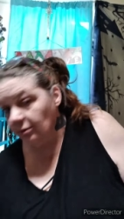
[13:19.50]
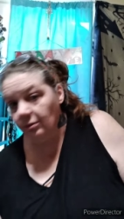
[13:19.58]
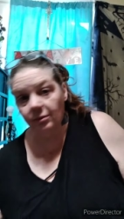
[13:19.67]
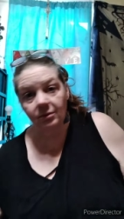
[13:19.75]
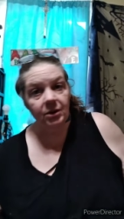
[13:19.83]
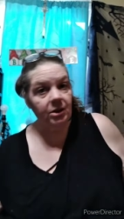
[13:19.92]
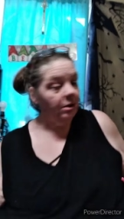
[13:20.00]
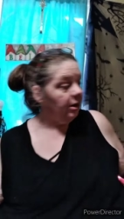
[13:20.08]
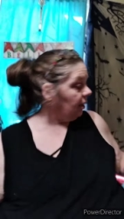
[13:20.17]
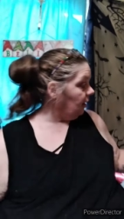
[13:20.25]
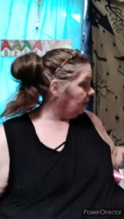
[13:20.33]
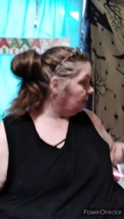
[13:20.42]
Ooh,
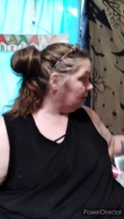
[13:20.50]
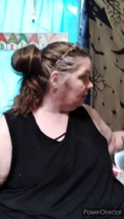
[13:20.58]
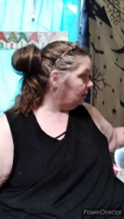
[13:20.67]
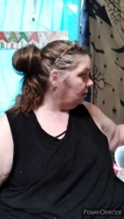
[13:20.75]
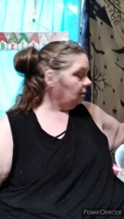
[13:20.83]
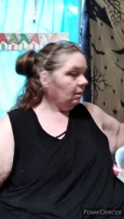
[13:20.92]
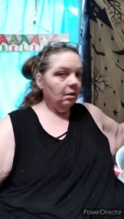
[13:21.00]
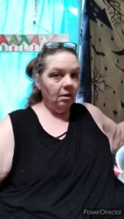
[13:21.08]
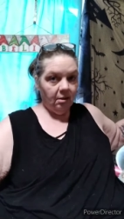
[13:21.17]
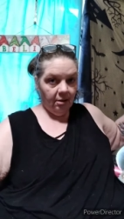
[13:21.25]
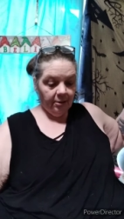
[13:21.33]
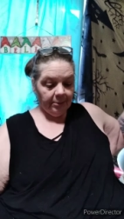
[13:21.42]
sorry, guys.
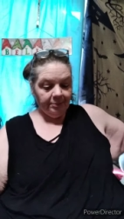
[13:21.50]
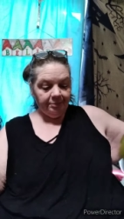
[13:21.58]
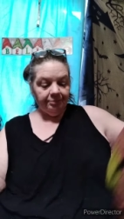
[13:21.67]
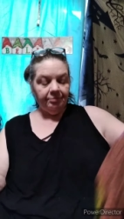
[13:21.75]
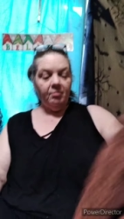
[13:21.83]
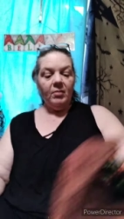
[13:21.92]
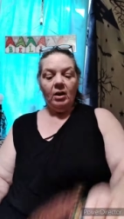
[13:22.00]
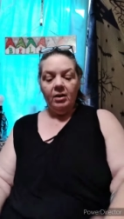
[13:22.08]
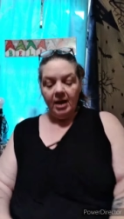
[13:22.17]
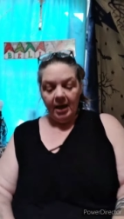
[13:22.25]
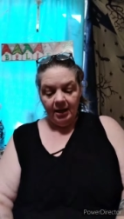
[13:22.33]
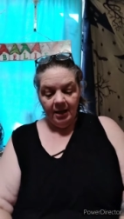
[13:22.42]

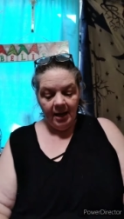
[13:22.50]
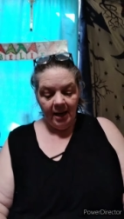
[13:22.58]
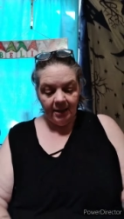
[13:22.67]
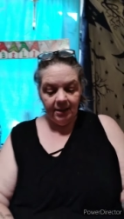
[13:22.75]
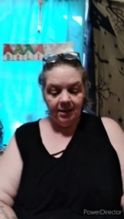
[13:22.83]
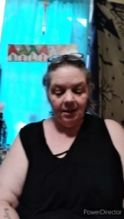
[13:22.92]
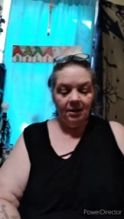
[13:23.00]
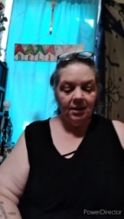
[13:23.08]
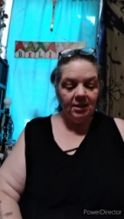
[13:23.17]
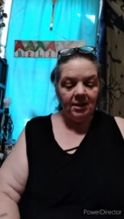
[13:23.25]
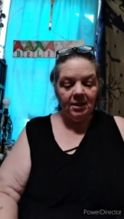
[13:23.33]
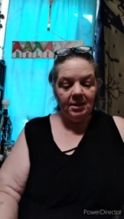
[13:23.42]
Okay, next.
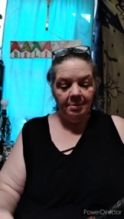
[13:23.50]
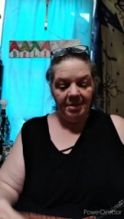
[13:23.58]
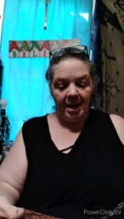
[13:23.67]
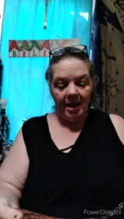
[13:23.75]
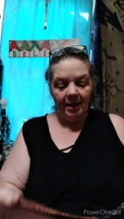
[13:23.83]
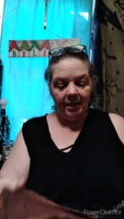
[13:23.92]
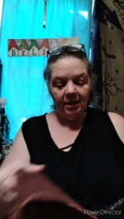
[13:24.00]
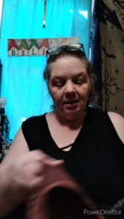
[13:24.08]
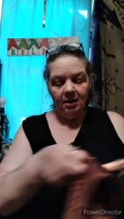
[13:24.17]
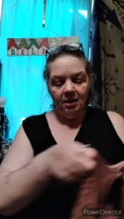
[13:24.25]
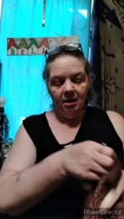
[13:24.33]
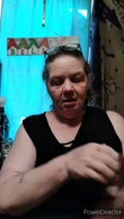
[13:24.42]
This is a bag
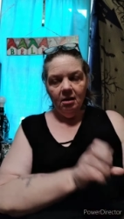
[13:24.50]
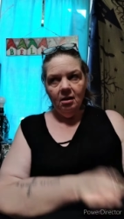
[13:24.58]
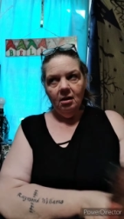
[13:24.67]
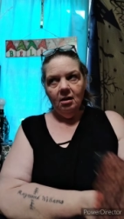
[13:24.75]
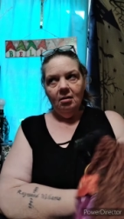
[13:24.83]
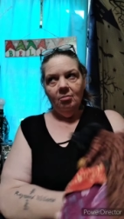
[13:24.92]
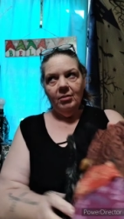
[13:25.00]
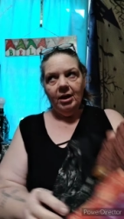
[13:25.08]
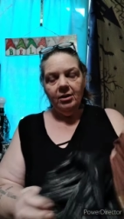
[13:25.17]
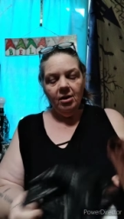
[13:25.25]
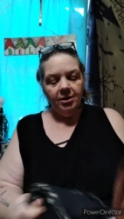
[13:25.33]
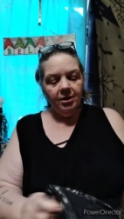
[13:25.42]
my
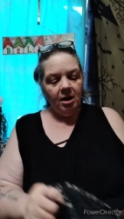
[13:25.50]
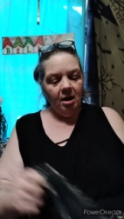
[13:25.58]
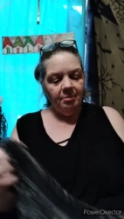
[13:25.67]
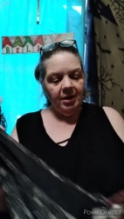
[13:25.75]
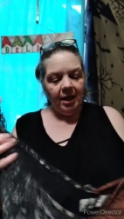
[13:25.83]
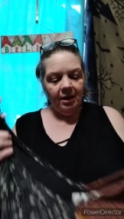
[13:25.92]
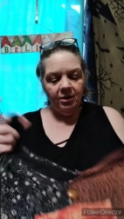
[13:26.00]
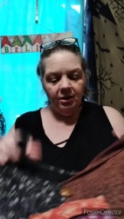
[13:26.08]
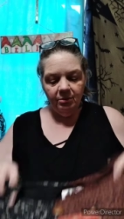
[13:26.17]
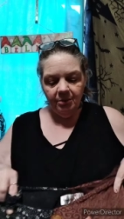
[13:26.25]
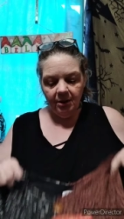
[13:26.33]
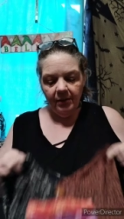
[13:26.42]
daughter got me at
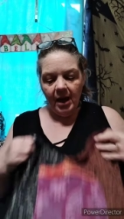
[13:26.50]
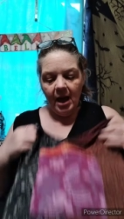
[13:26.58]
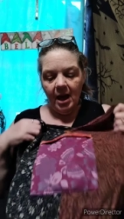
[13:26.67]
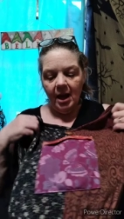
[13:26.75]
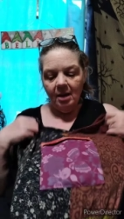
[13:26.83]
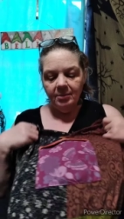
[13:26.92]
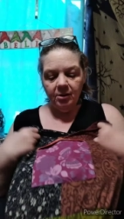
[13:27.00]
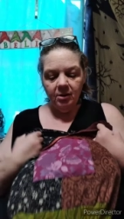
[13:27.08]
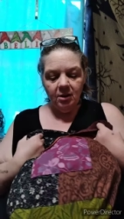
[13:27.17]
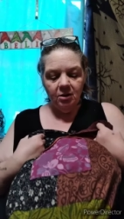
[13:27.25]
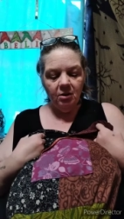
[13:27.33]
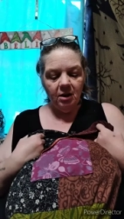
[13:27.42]
Goodwill that I
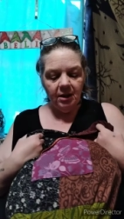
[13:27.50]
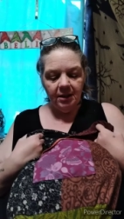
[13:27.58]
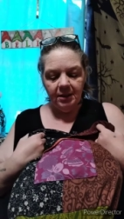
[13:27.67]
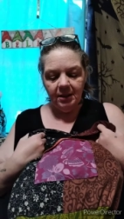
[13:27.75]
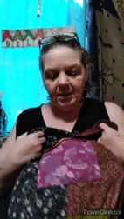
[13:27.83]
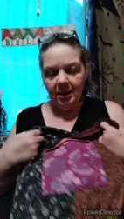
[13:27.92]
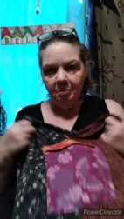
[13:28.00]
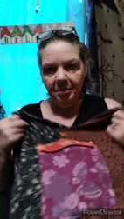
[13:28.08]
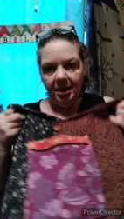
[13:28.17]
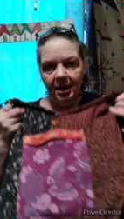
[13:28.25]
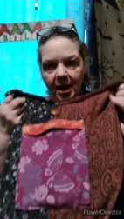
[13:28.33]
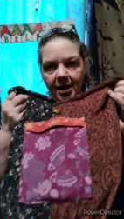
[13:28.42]
absolutely adore because it's
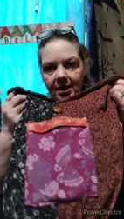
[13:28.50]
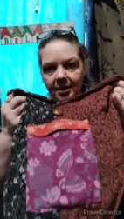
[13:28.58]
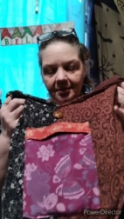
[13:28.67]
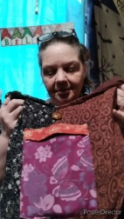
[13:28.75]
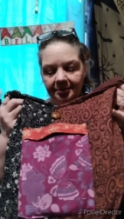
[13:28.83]
hippie-like.